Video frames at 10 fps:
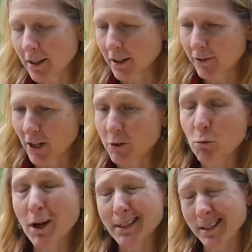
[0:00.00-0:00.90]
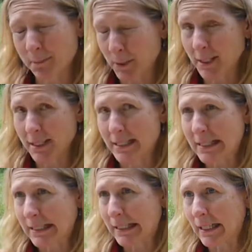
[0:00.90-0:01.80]
of unwanted
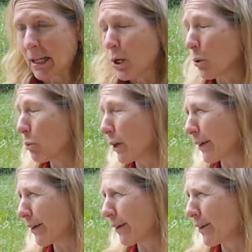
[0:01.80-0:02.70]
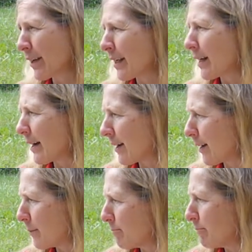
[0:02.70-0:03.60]
pregnancy where
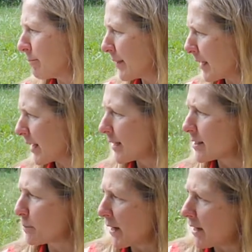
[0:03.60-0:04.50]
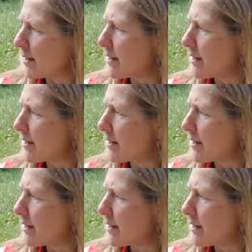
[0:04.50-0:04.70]
the end may